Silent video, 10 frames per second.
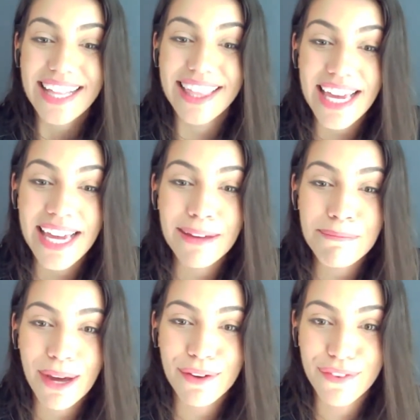Think
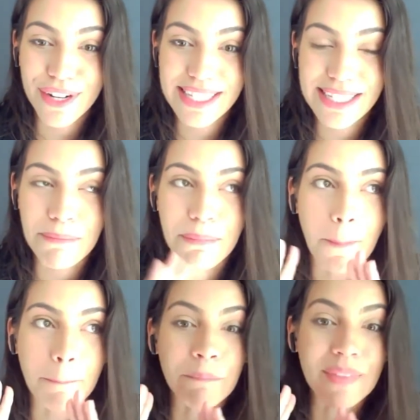about, for
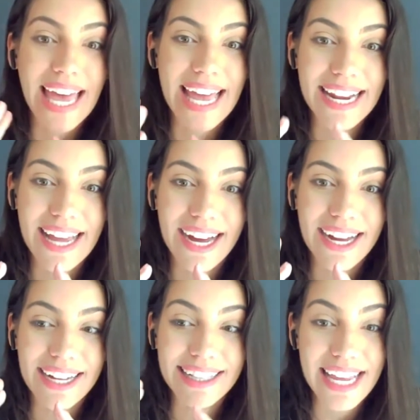example,
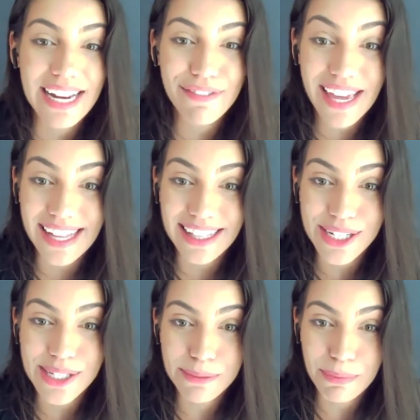a native English
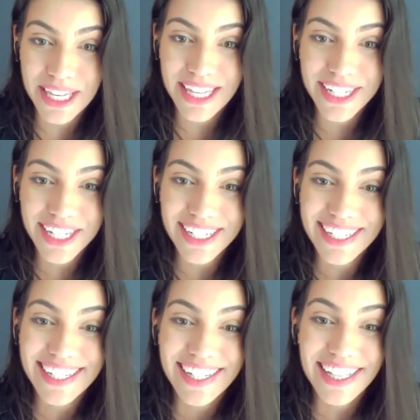speaker
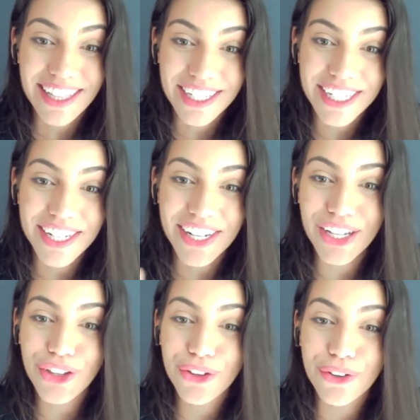
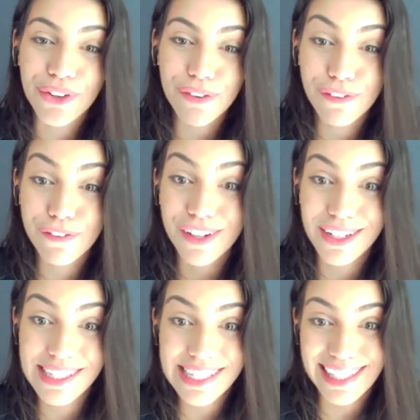learning your
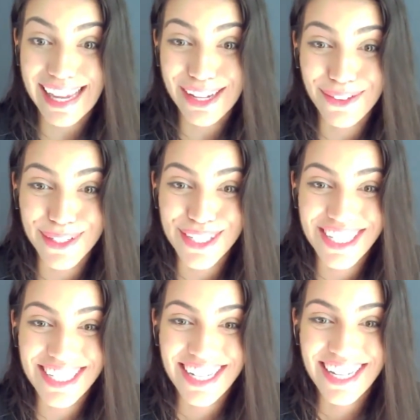first language.